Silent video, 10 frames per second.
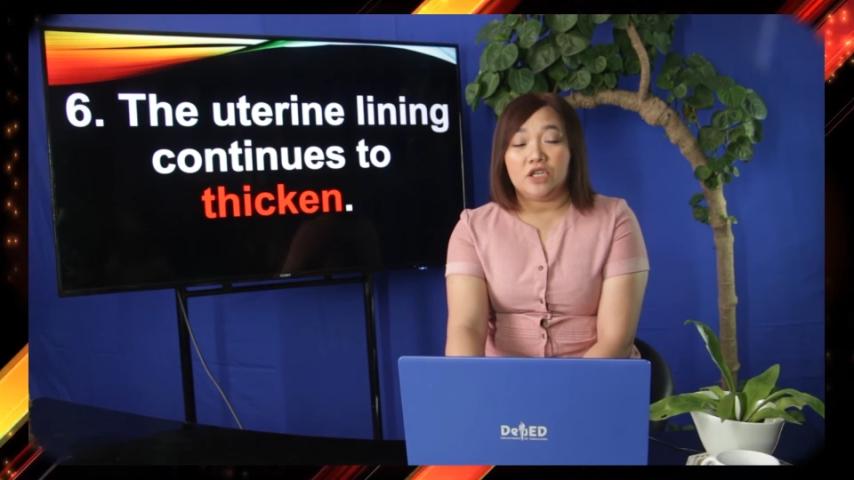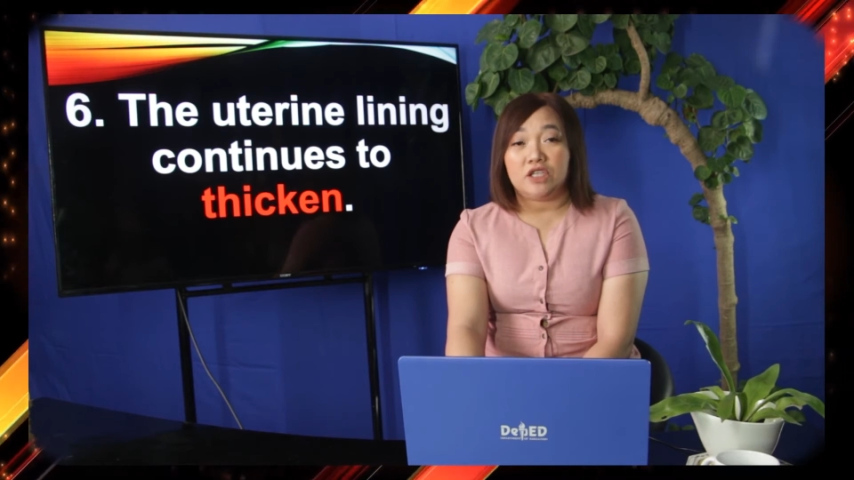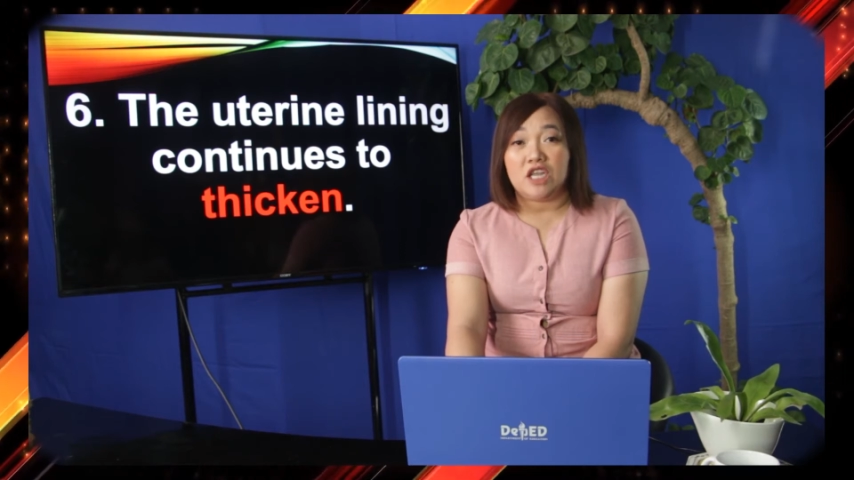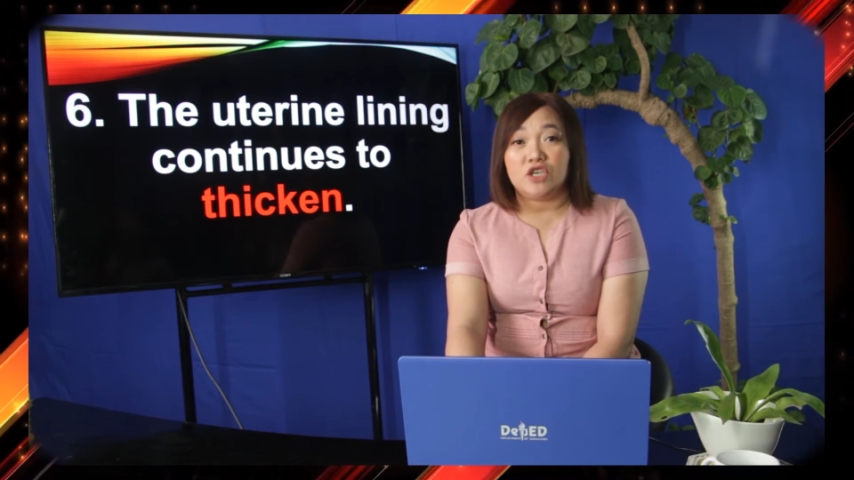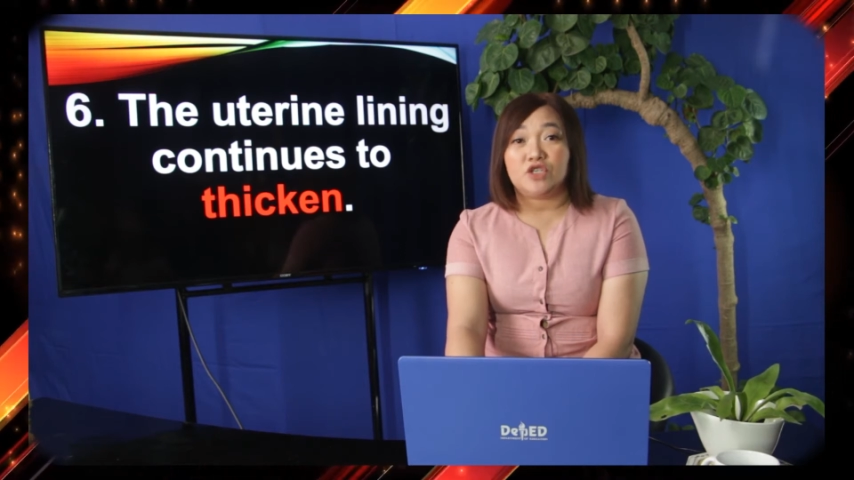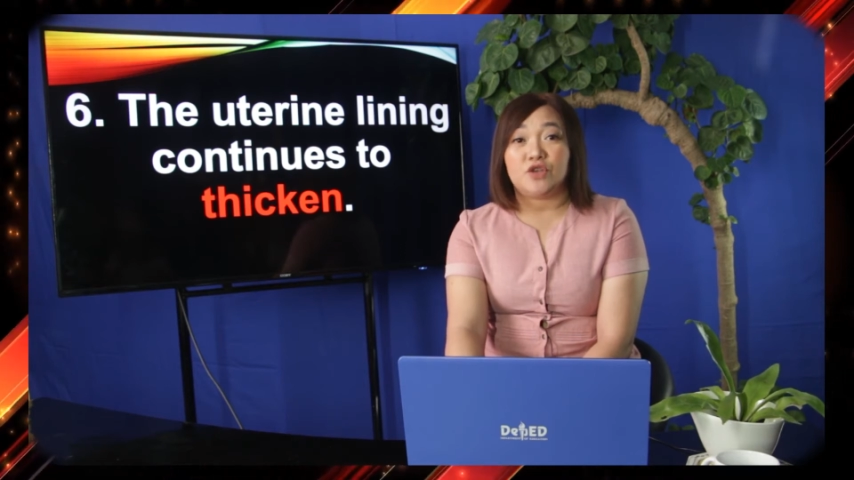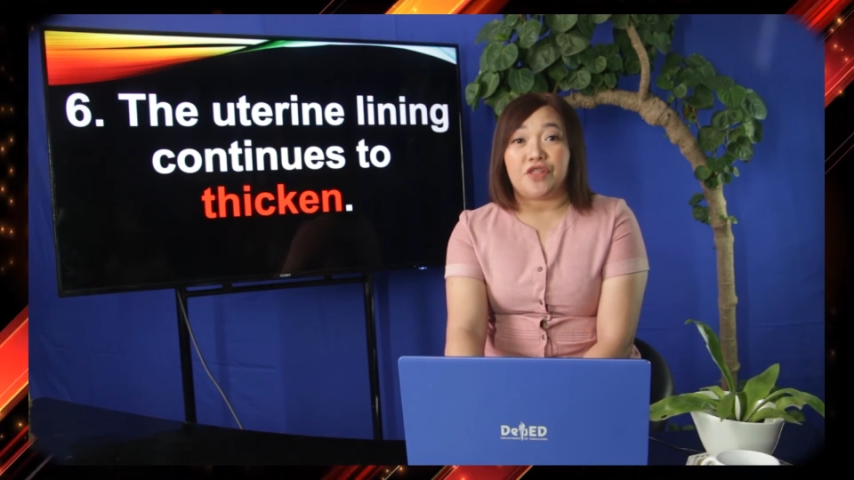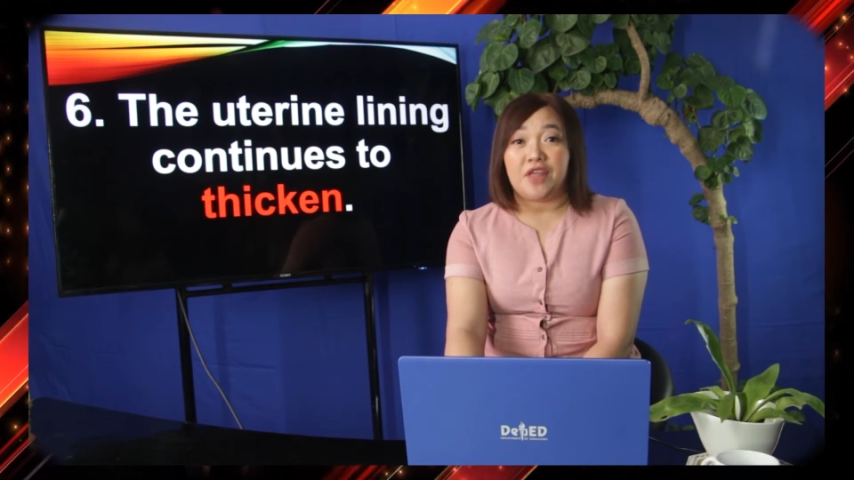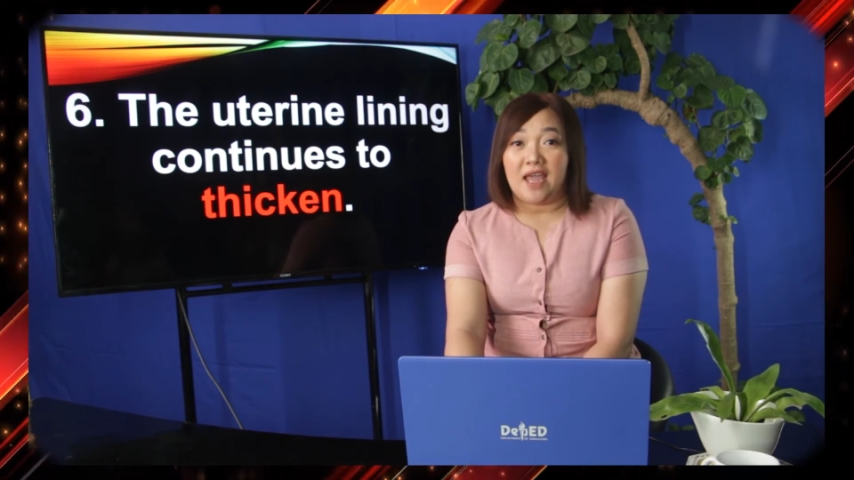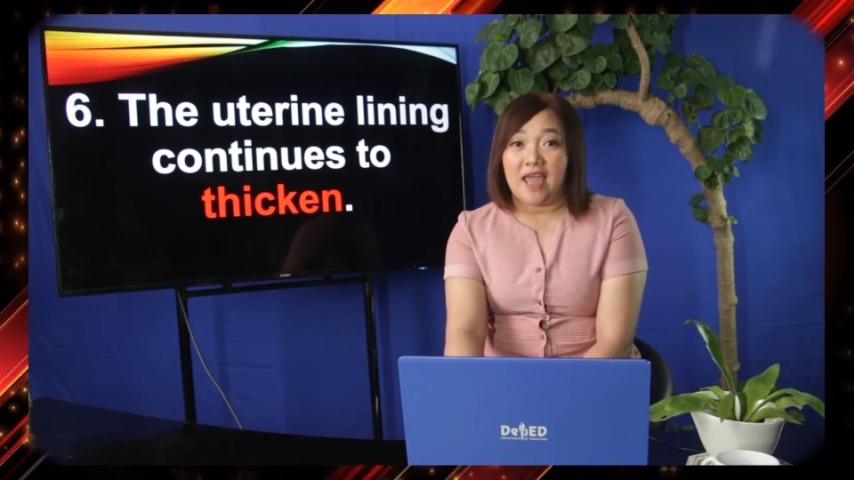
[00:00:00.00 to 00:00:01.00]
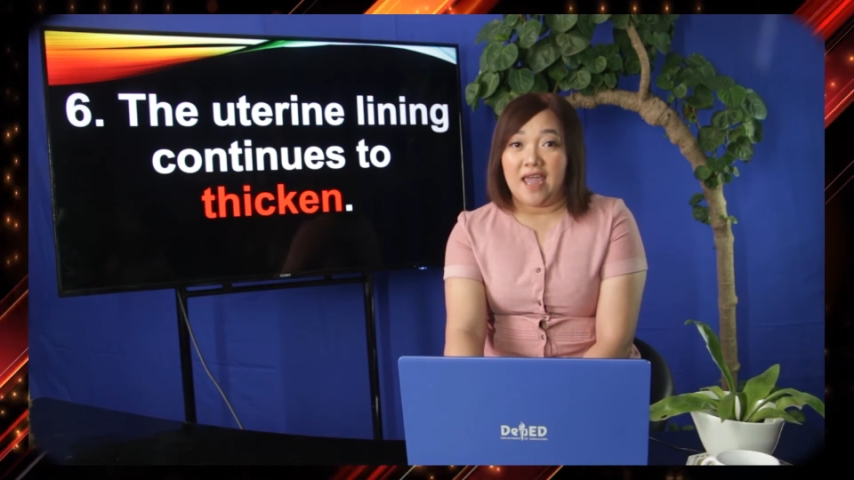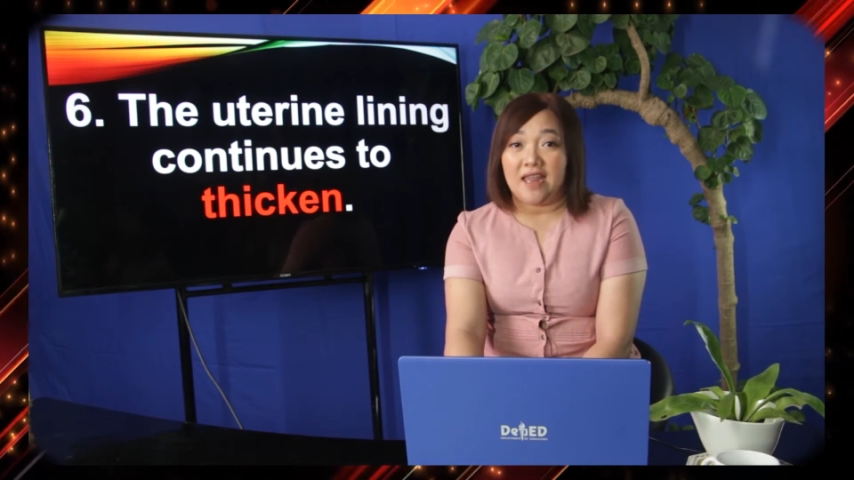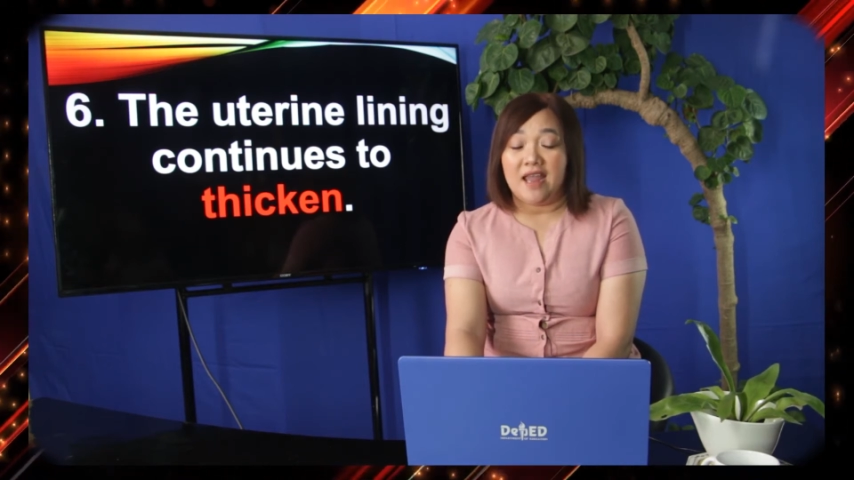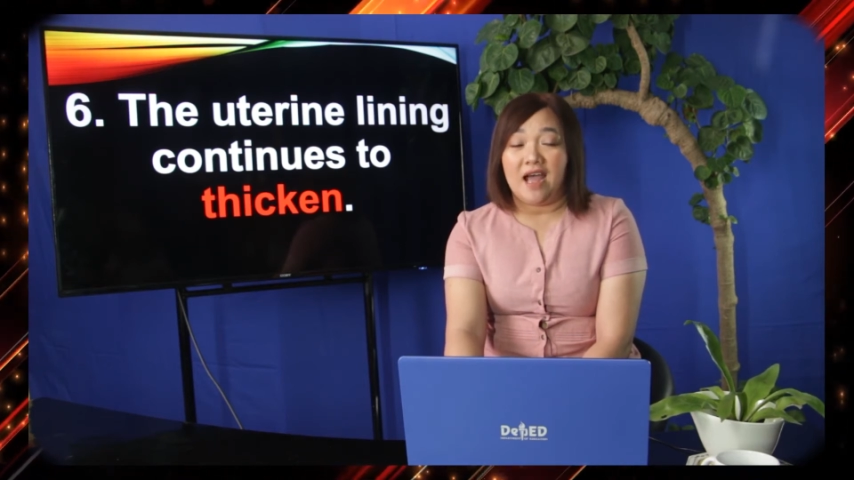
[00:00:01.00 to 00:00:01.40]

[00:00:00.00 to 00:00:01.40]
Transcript: continues to thicken